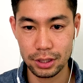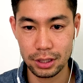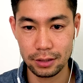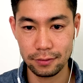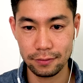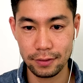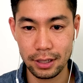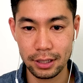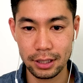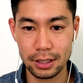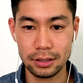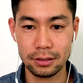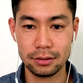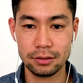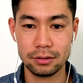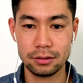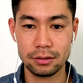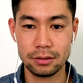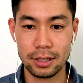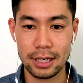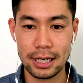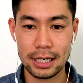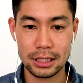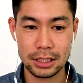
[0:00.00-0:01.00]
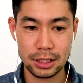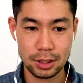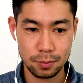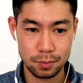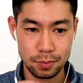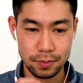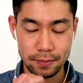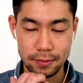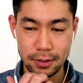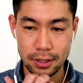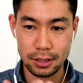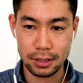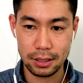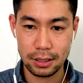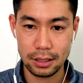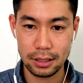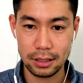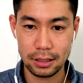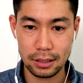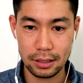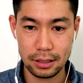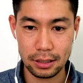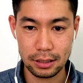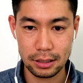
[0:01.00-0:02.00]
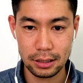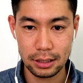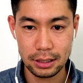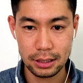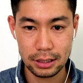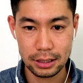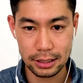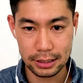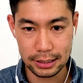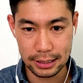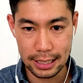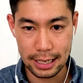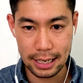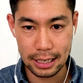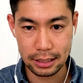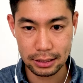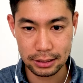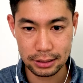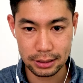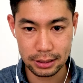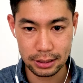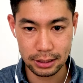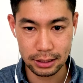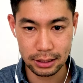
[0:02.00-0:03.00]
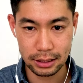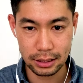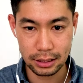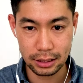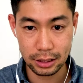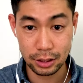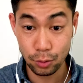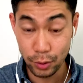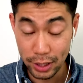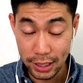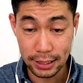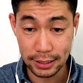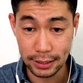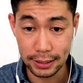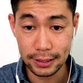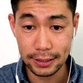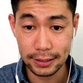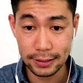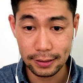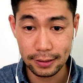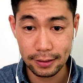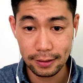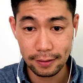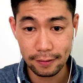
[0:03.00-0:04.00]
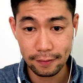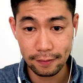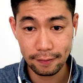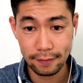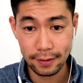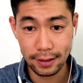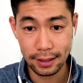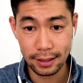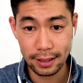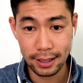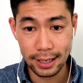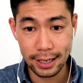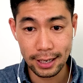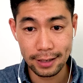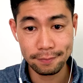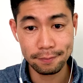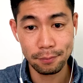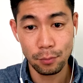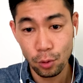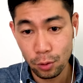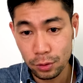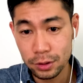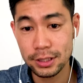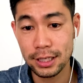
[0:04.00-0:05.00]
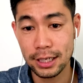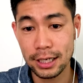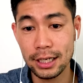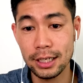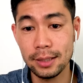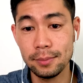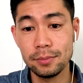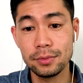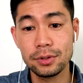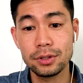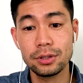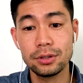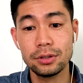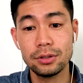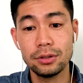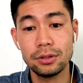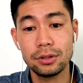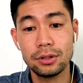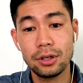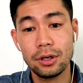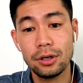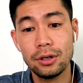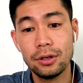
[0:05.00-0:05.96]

if I can grasp a character quicker, then I have more time to